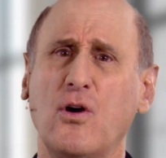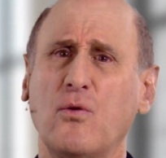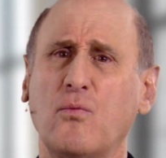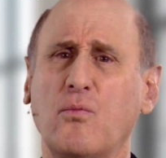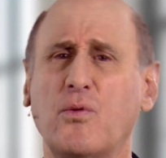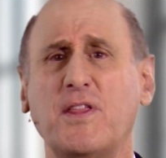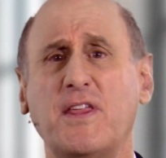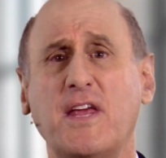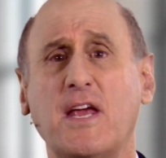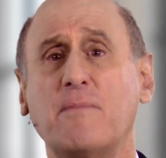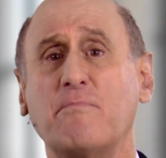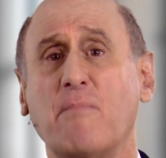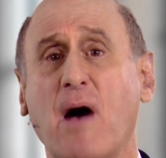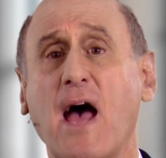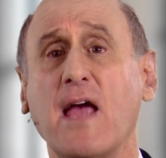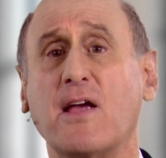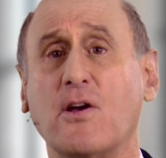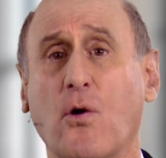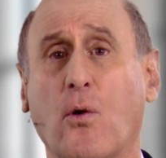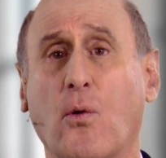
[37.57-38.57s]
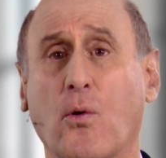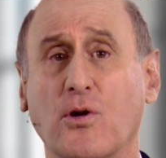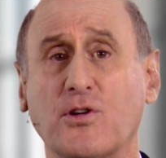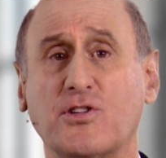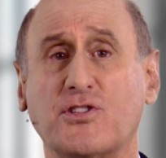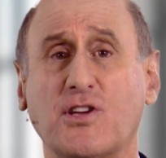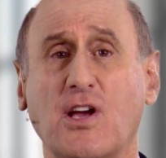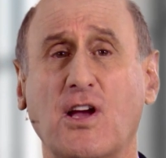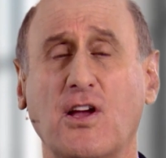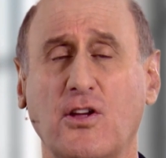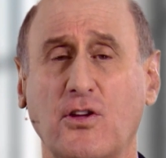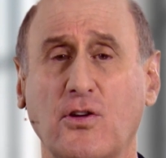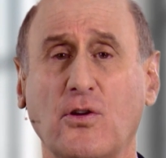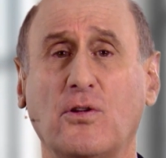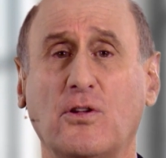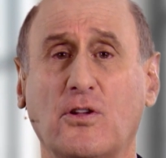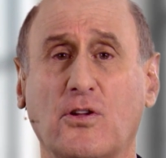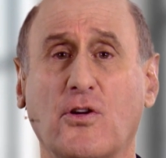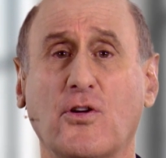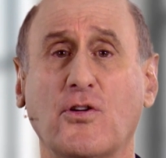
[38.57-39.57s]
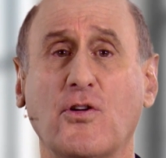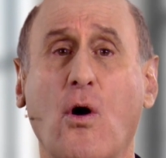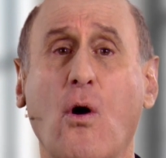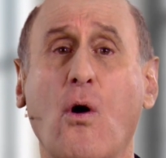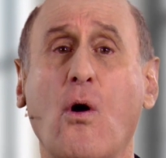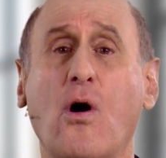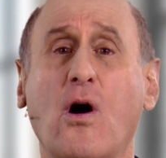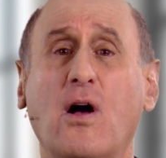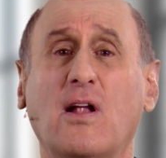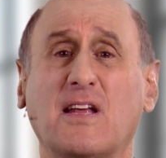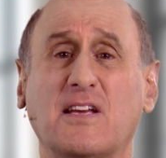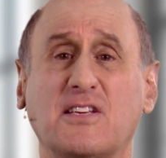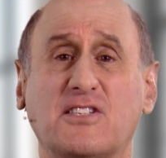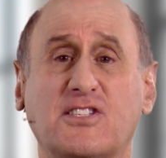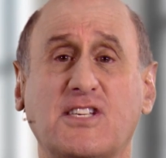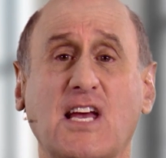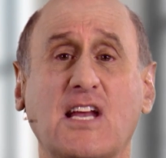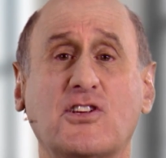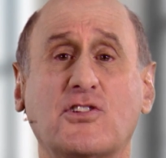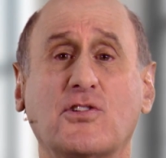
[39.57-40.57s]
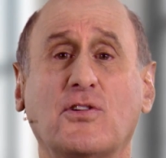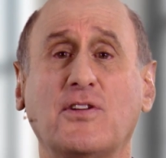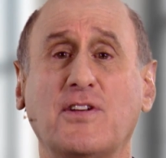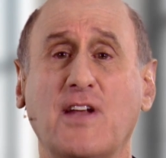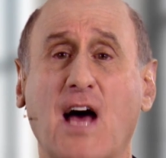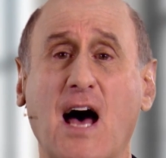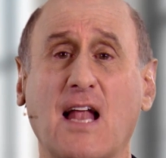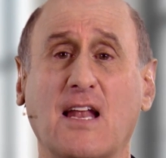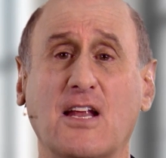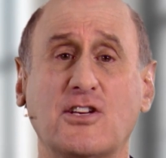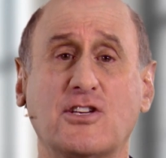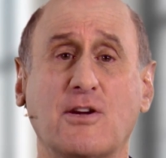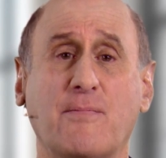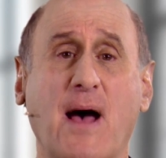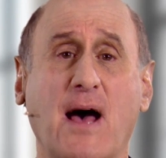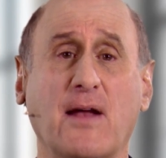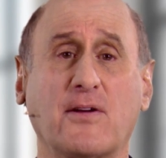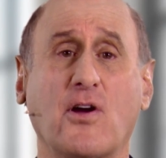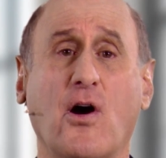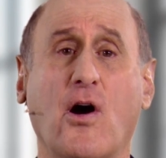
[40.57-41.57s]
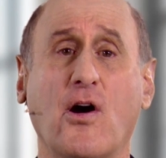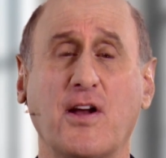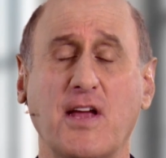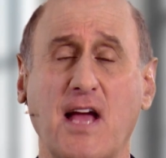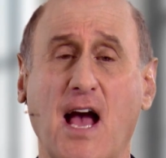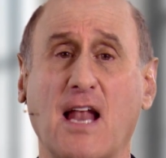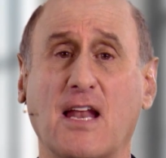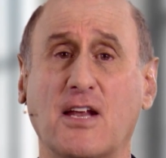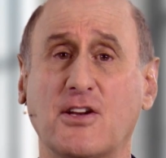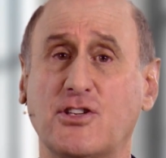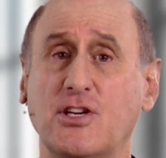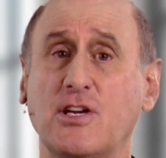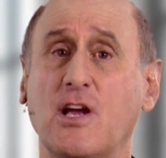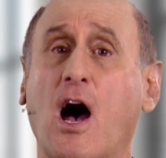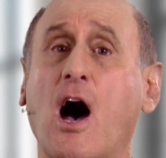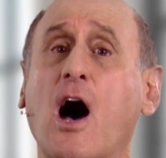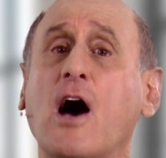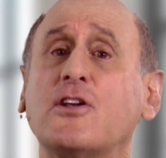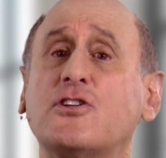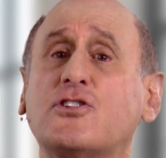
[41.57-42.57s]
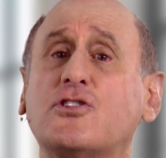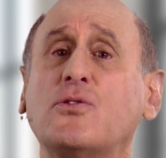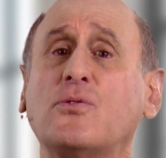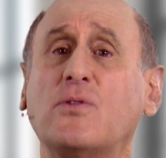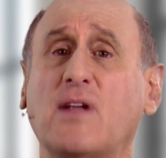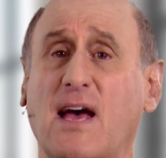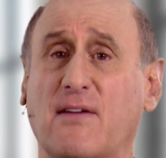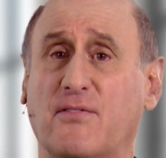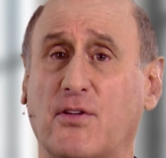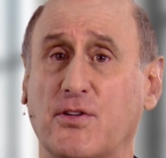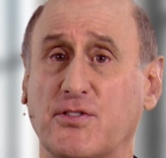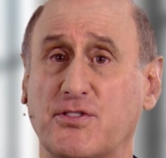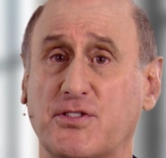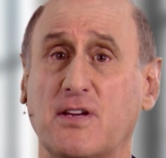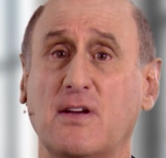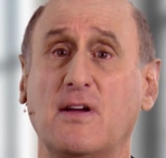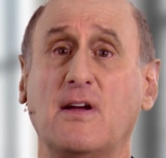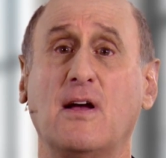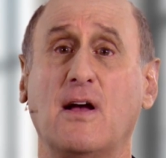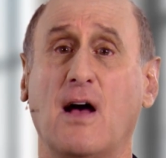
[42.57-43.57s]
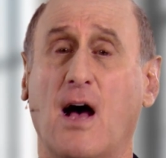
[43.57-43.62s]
Within my course, you'll learn all essential knowledge about cardiology on 2 levels,